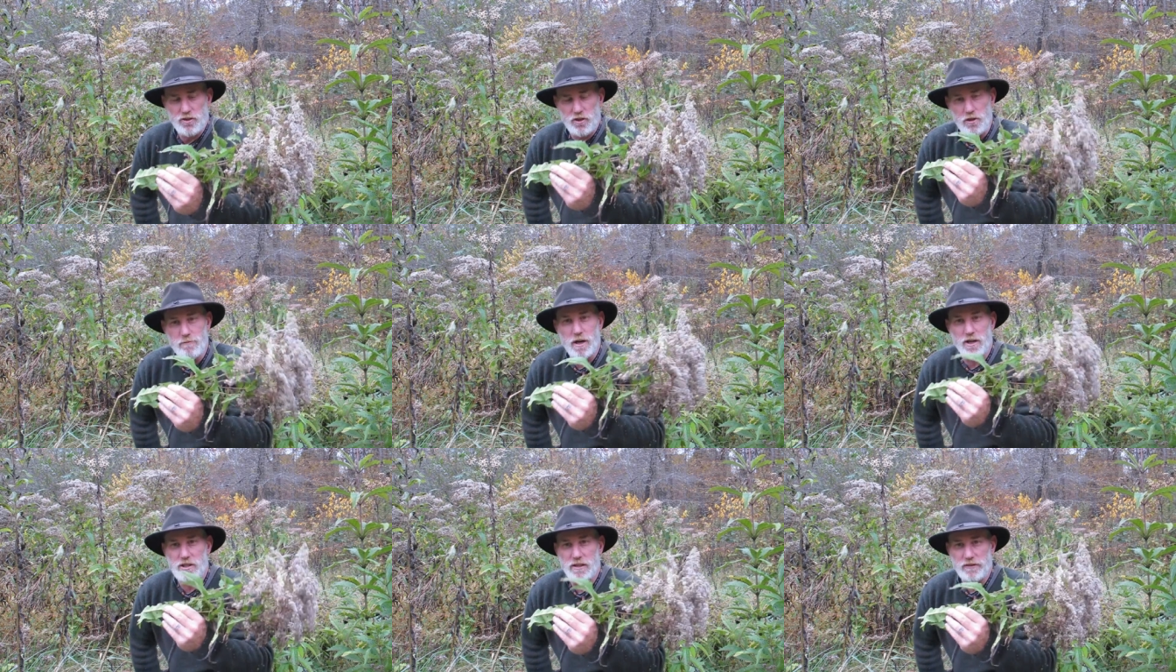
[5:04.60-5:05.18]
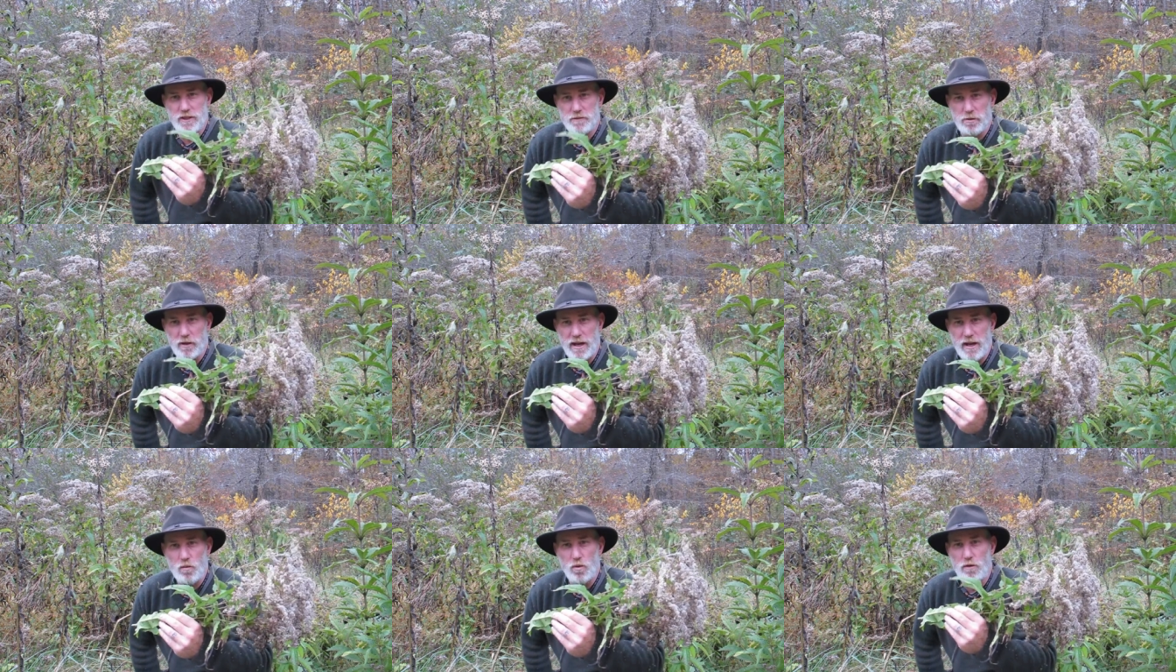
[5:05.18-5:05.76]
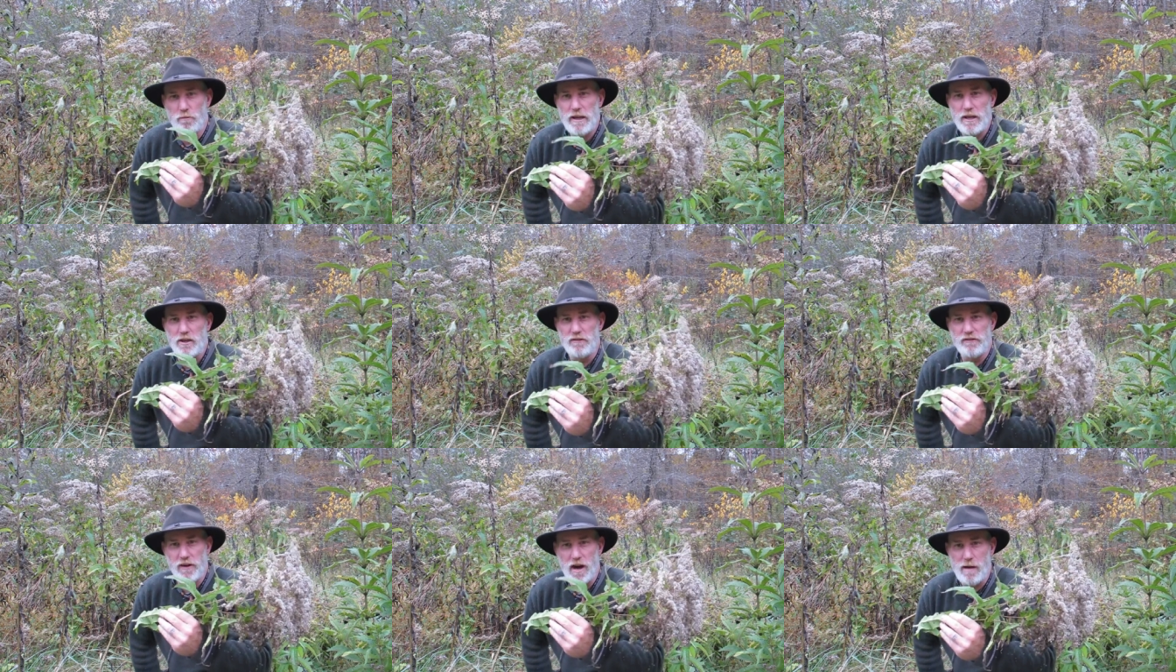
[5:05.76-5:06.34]
Too much of this plant will make
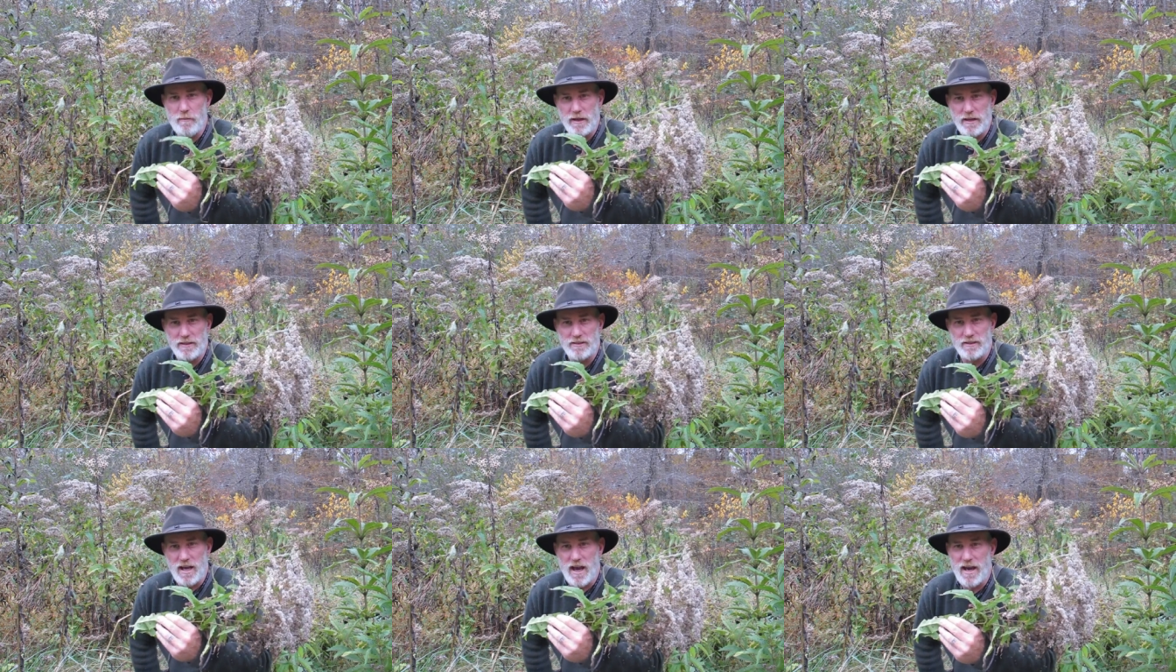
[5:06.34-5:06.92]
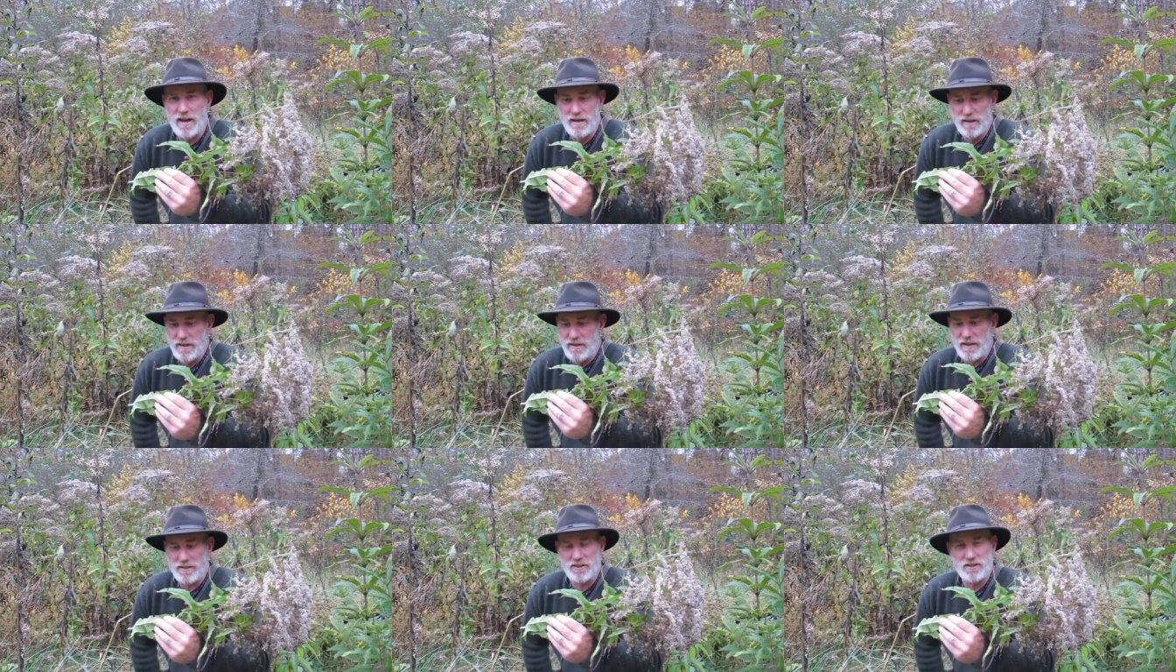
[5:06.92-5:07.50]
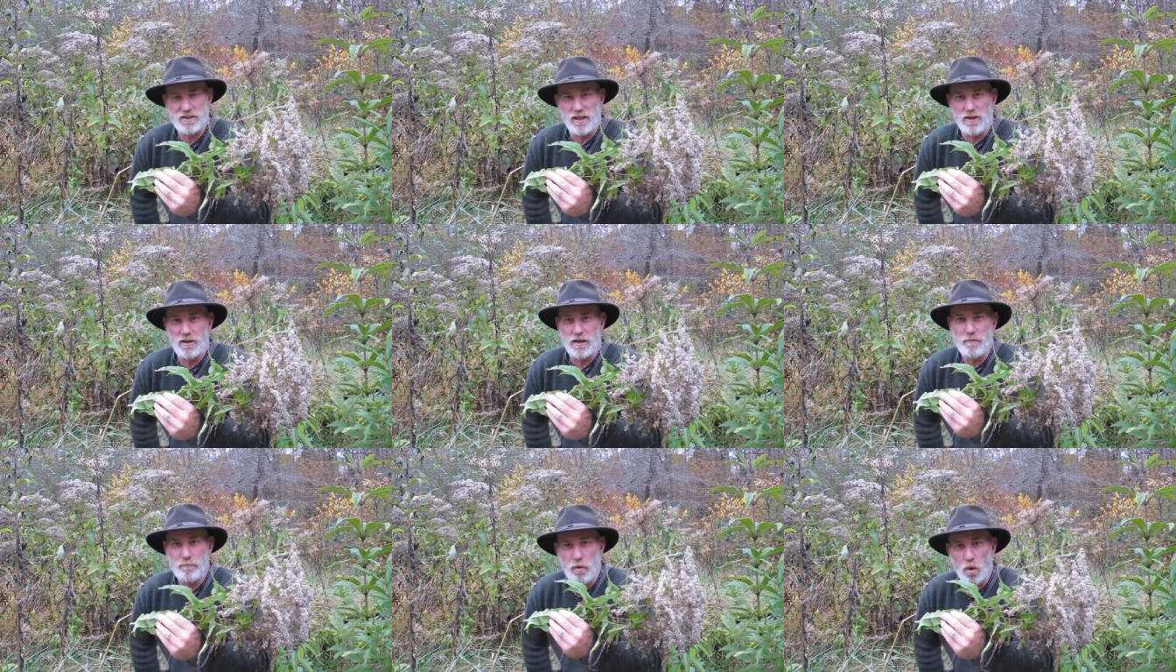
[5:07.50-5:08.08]
you vomit. It's not
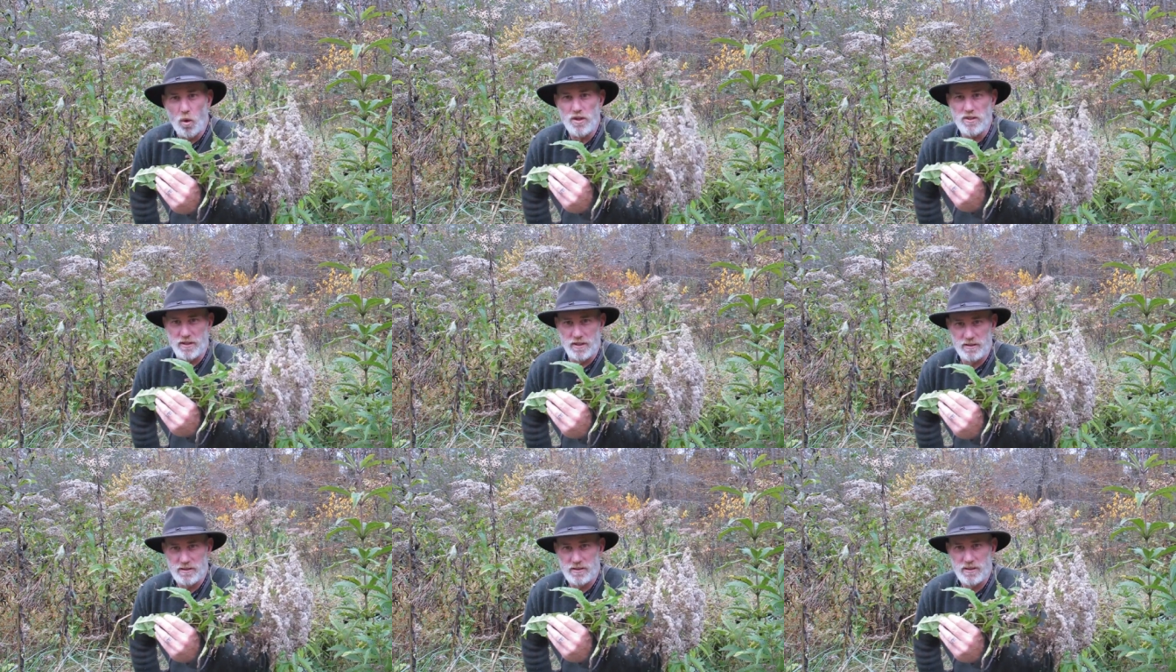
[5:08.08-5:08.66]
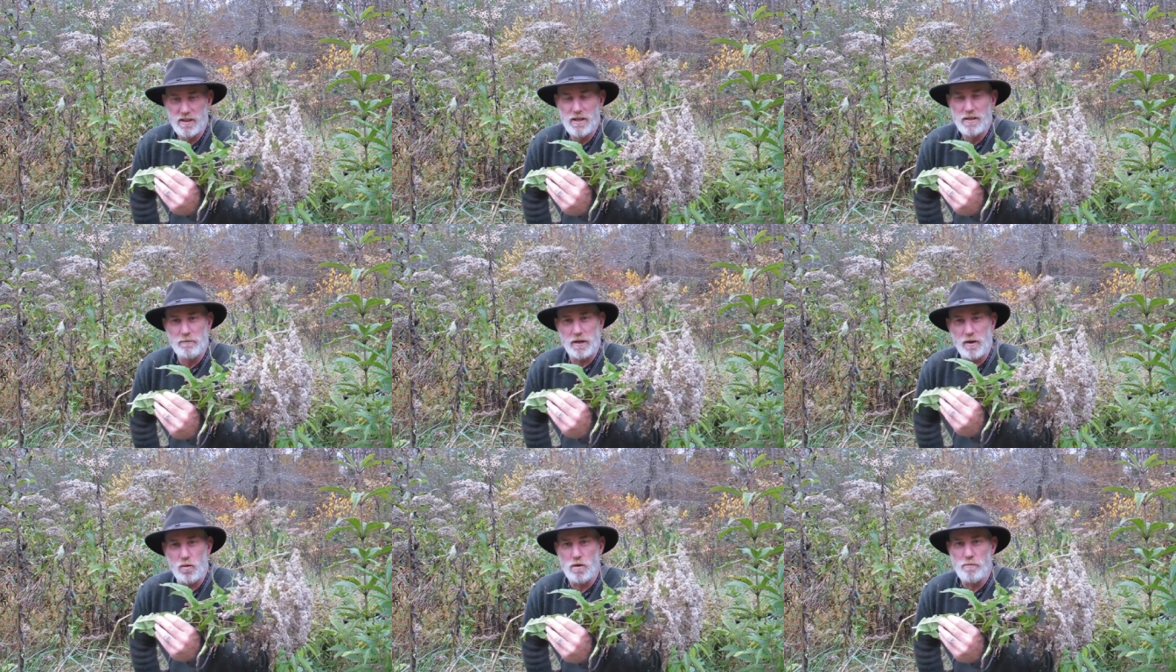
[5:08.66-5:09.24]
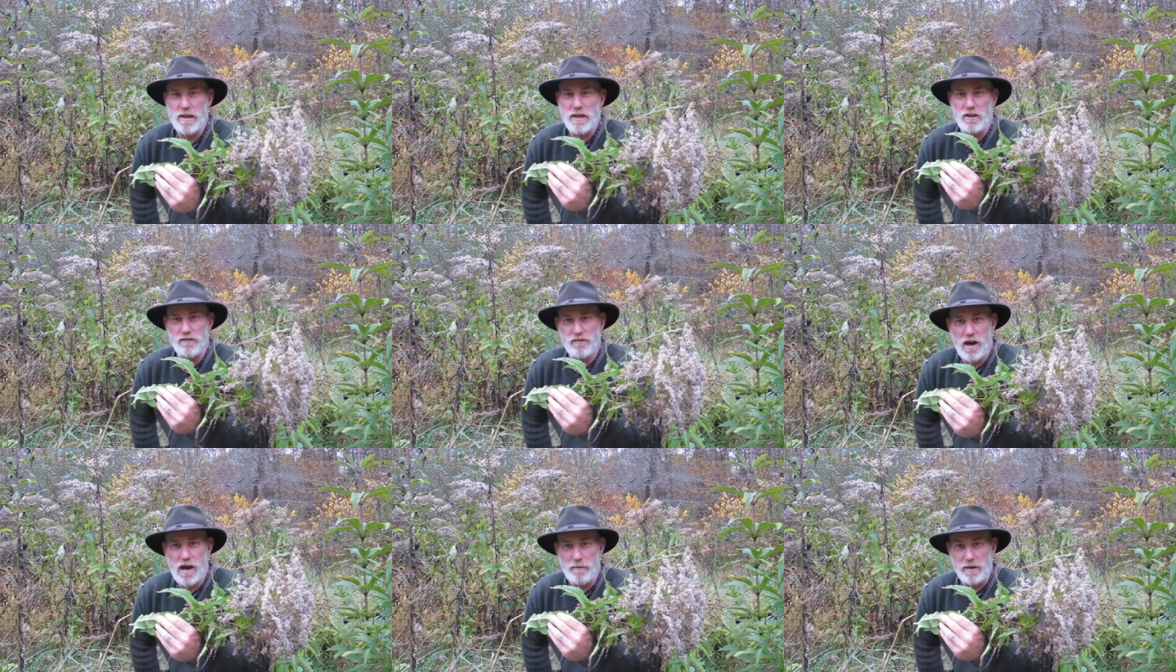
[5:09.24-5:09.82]
necessarily poisonous, but it will make
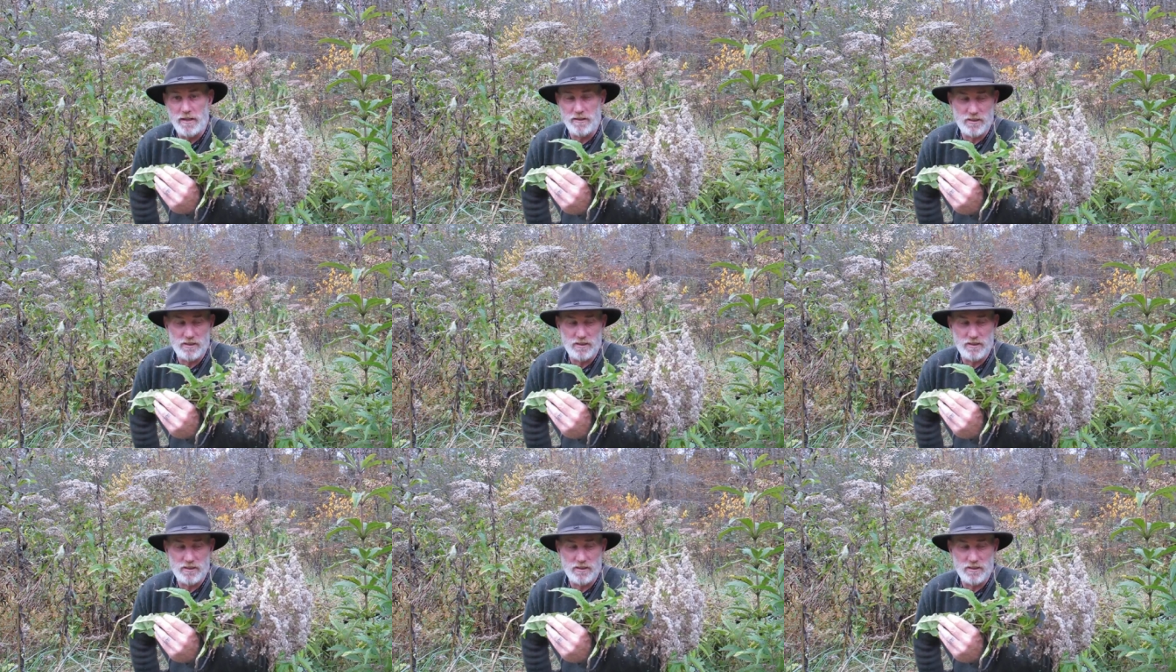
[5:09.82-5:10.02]
you vomit.